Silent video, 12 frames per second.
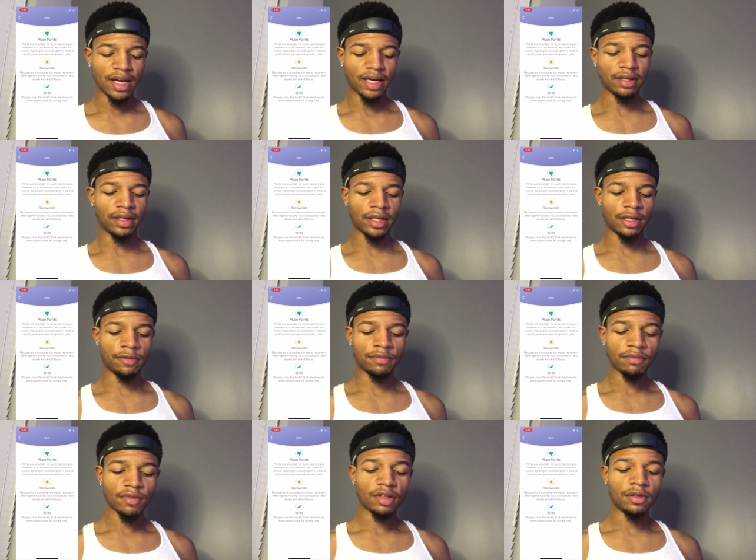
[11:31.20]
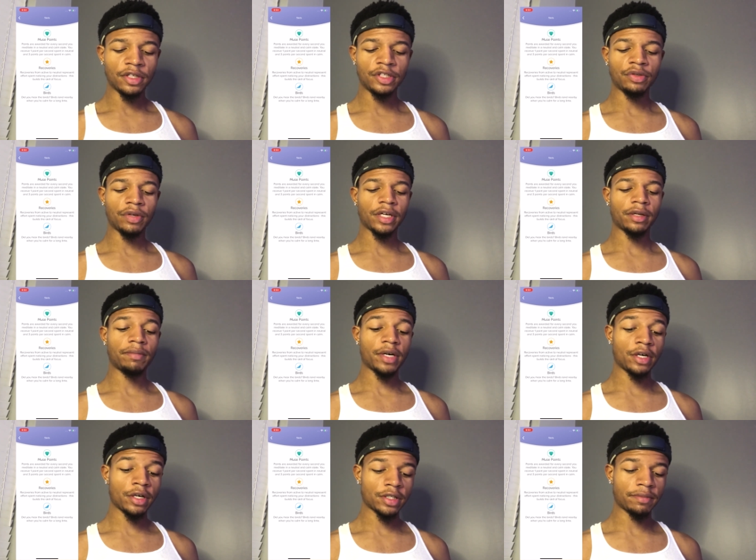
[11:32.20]
And then, did you hear the
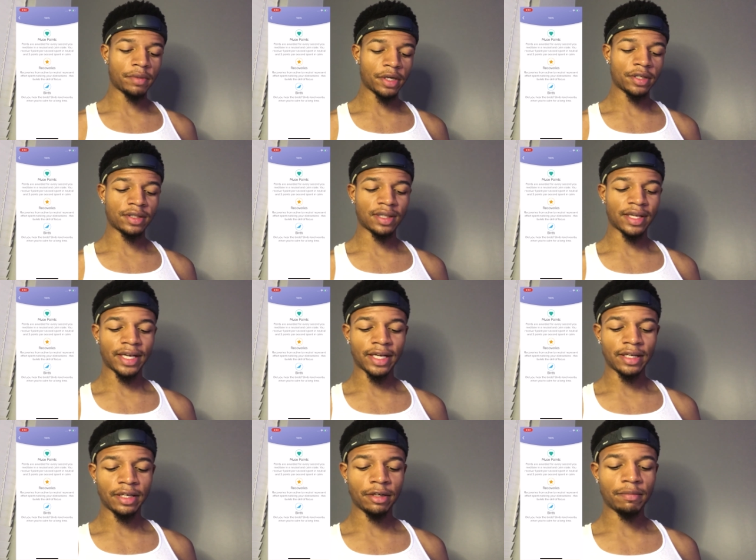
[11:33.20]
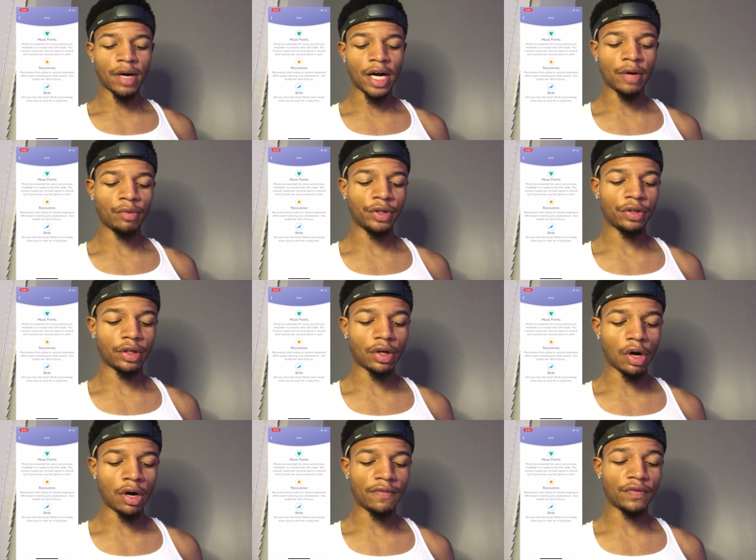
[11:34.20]
birds? Birds land nearby when you're
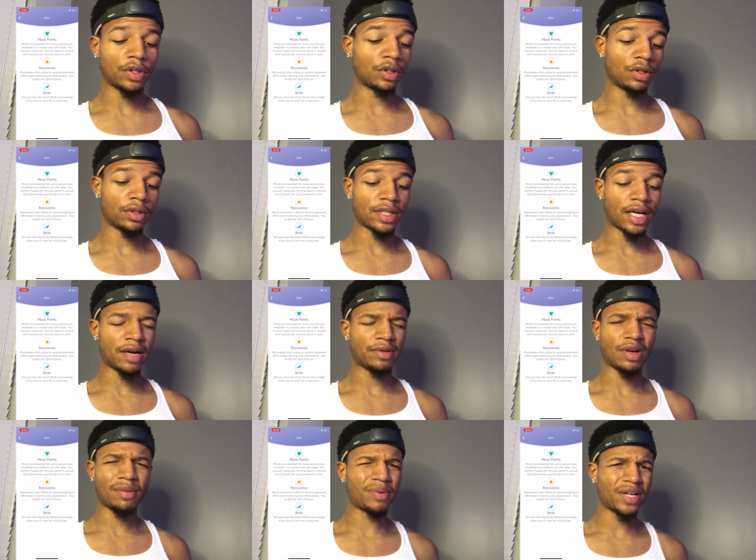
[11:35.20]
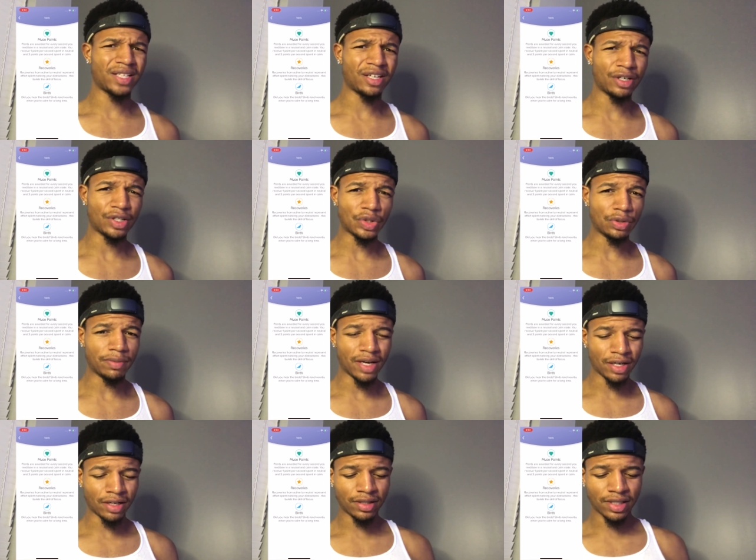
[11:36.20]
calm for a long time. So I probably heard 2
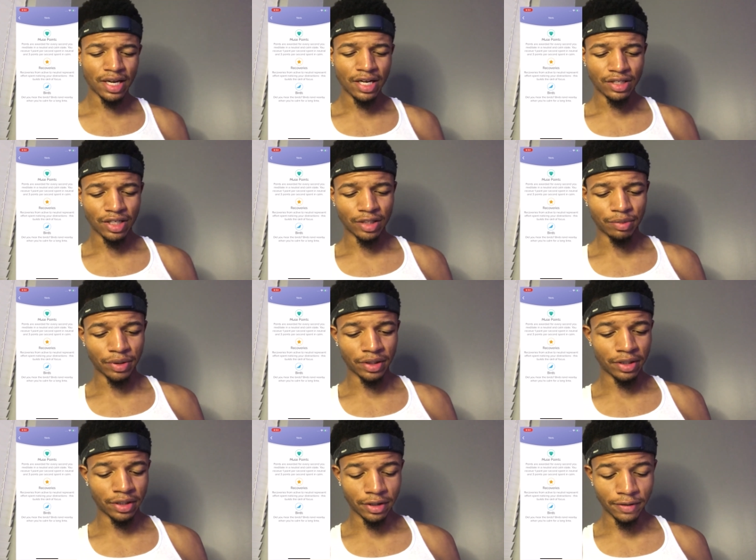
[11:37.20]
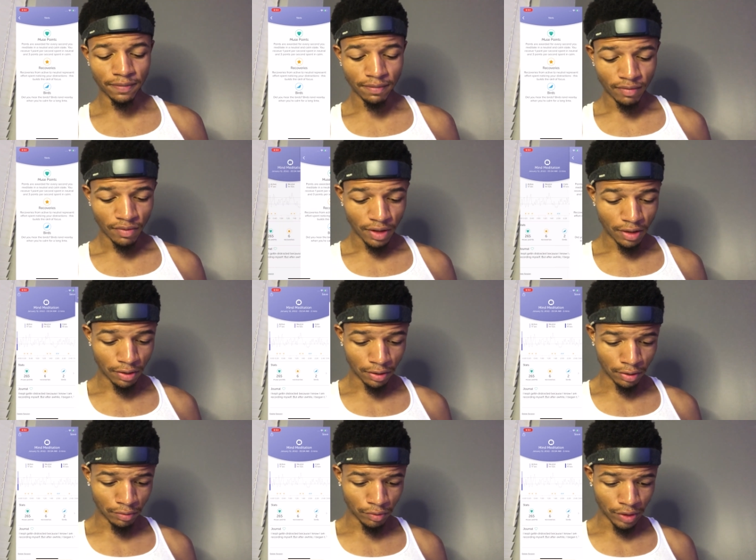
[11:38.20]
birds. That was pretty good.
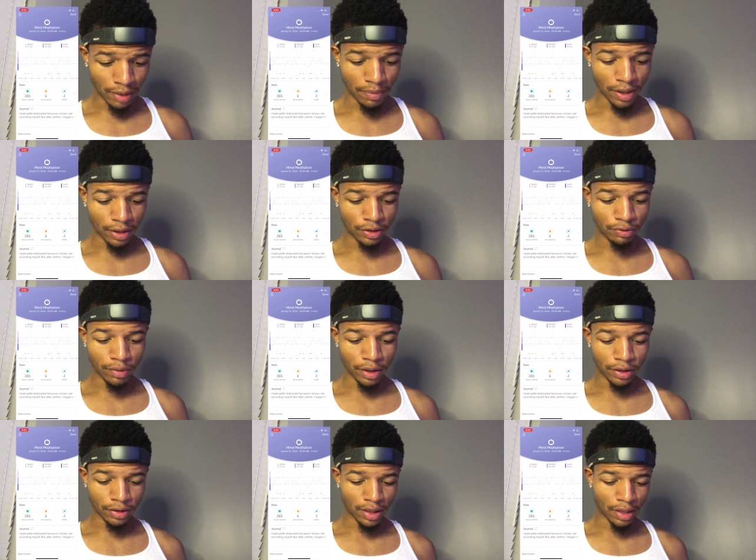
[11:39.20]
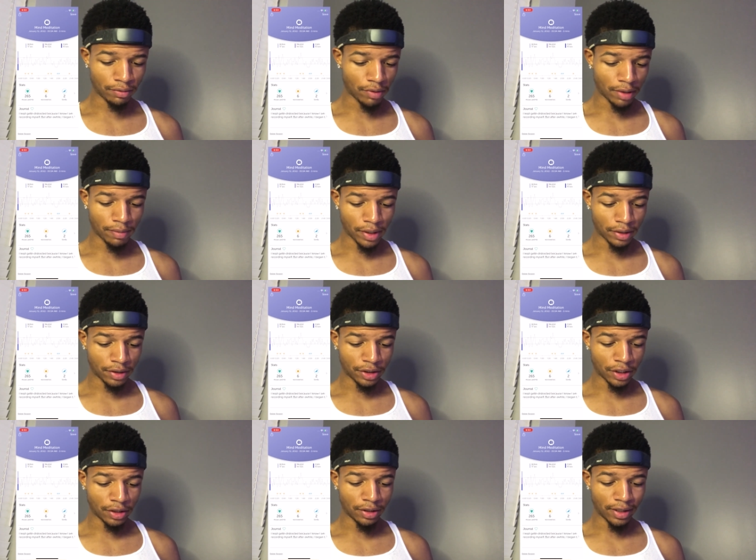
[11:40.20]
Yep, I heard 2 birds like right by each
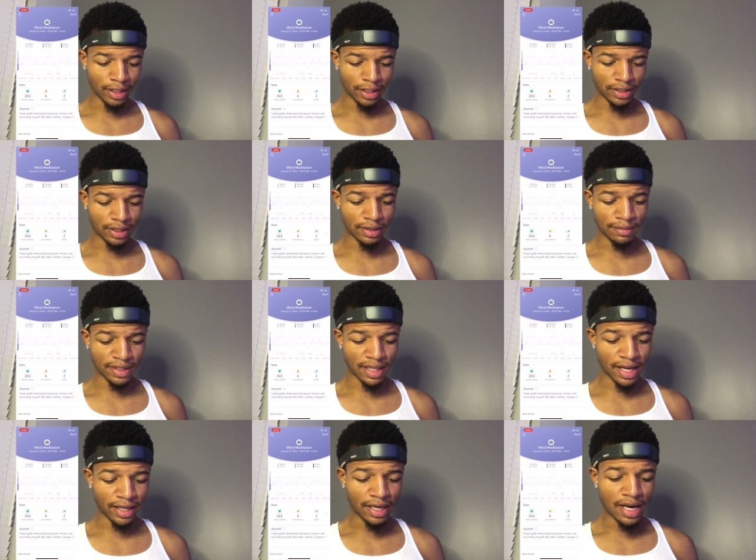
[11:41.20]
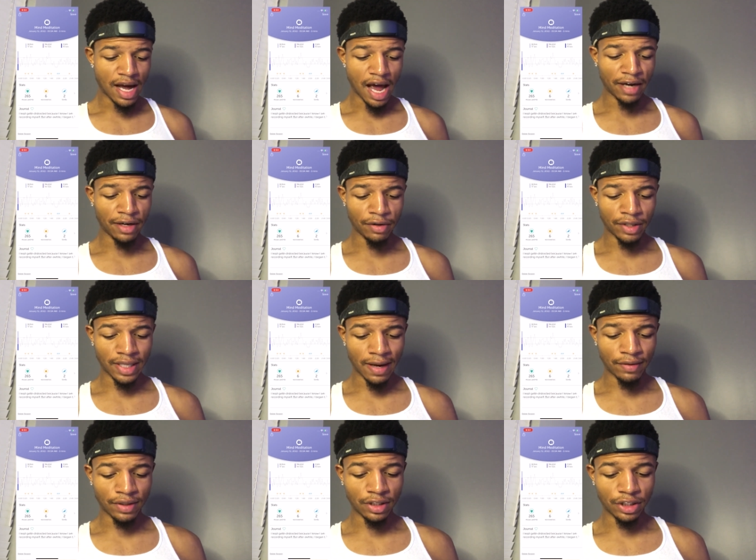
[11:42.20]
other. And it seems like I noticed I
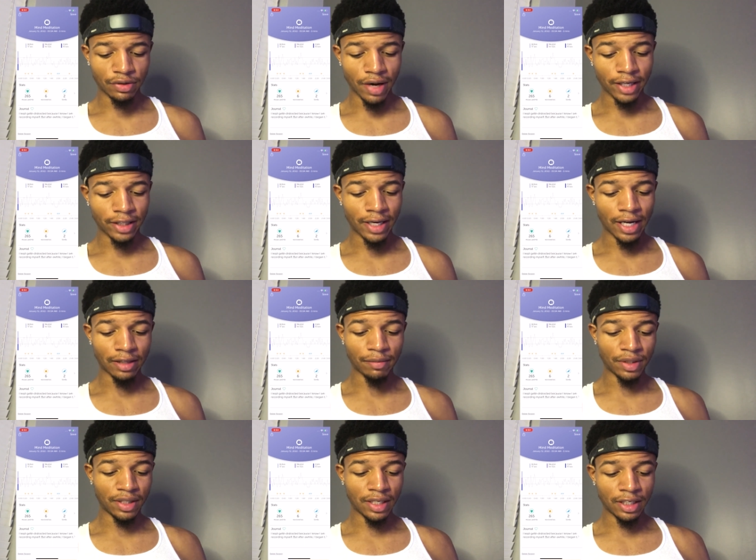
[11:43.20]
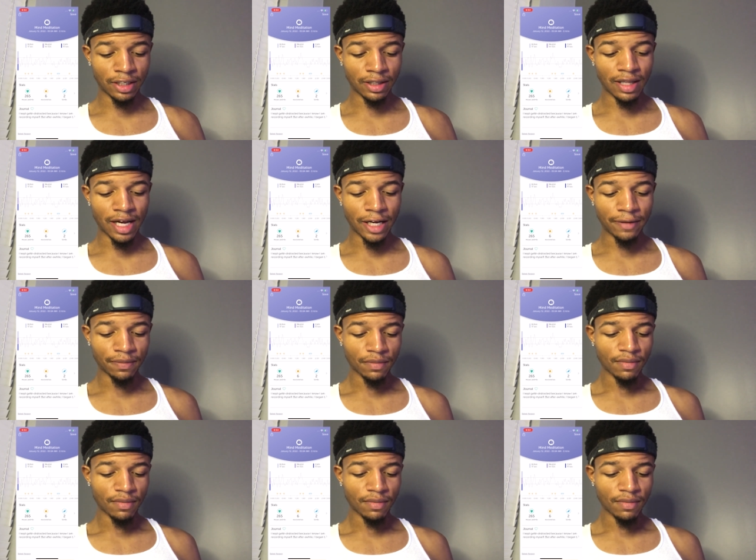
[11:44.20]
was distracted at the beginning a lot,